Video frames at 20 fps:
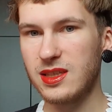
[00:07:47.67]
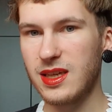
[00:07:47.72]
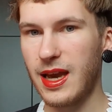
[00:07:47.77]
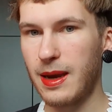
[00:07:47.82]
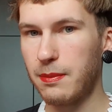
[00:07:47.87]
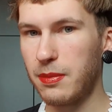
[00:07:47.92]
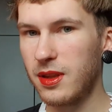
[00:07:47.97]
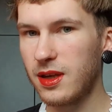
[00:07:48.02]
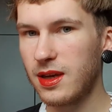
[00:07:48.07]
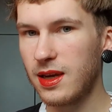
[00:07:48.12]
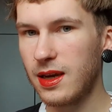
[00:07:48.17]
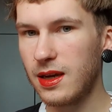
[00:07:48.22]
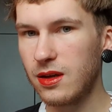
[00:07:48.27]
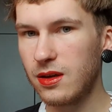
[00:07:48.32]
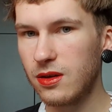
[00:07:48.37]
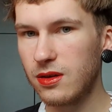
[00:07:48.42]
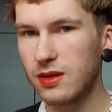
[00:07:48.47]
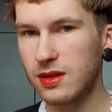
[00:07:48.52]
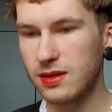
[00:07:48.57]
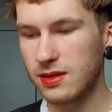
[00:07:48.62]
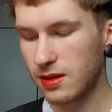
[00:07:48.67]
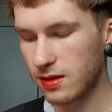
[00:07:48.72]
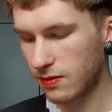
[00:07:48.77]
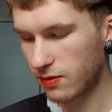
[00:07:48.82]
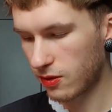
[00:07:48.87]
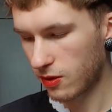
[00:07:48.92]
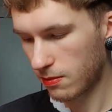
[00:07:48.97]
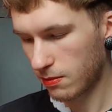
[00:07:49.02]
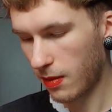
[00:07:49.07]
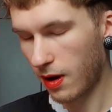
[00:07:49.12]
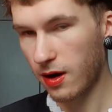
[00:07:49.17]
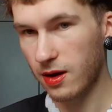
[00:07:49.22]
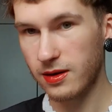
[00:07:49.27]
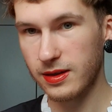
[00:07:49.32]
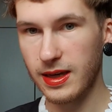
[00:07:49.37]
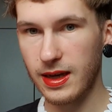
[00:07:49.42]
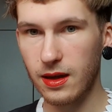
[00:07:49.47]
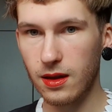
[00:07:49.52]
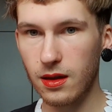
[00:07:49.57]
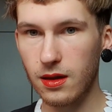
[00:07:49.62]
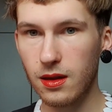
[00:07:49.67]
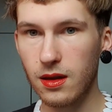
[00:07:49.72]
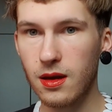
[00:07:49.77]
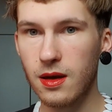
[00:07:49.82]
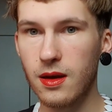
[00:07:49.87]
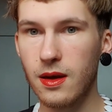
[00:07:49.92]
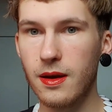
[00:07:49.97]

applicator. This is from Ardell.